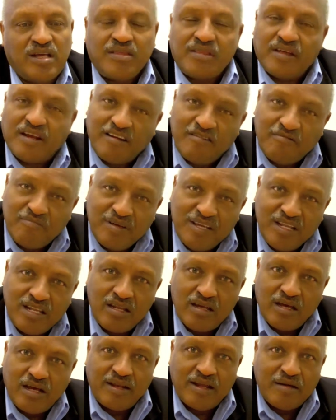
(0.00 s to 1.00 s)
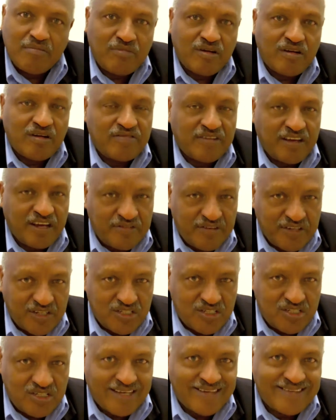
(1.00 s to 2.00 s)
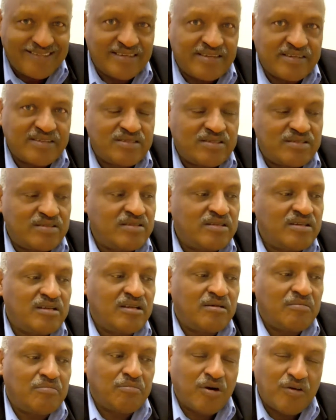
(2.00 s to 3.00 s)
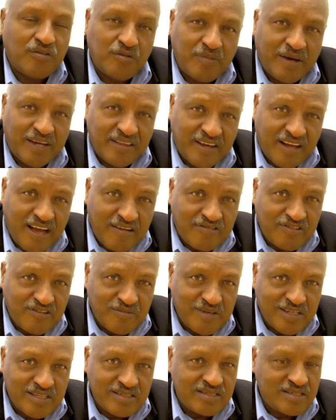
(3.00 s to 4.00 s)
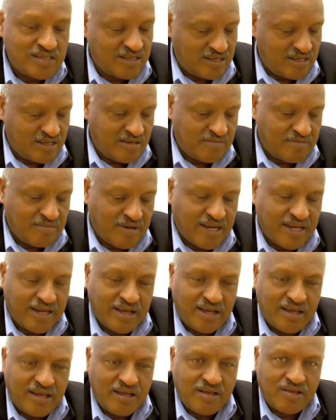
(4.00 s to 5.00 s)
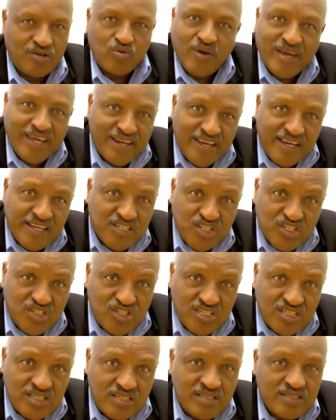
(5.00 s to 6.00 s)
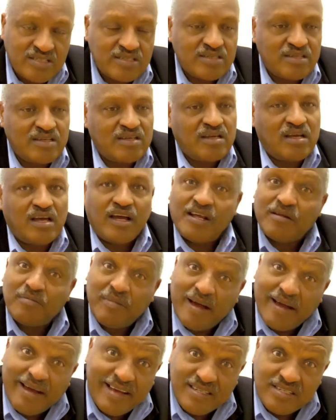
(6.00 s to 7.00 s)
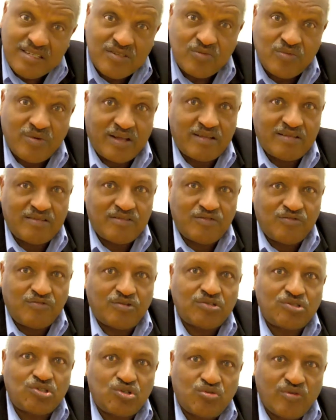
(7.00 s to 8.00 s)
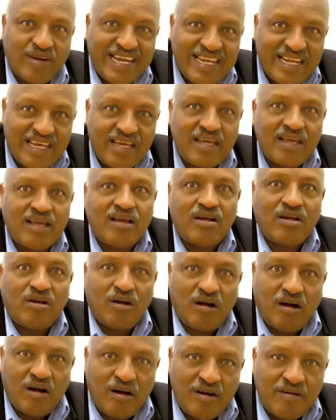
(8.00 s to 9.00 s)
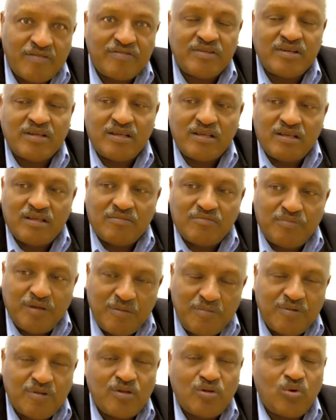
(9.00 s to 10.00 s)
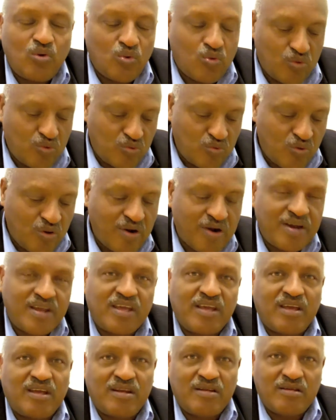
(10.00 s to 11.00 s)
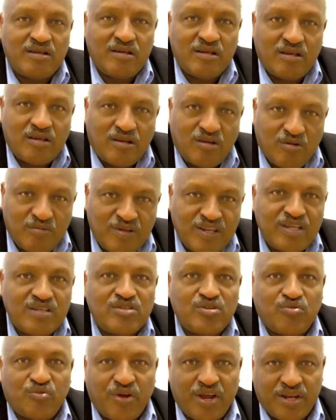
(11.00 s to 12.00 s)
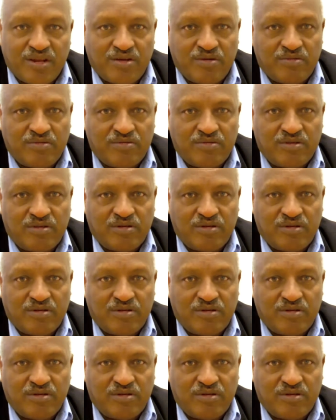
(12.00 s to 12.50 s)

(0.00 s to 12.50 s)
There have been a number of efforts exerted, both by the government, by UN agencies, and by us as well, for training of people who could work in community radio.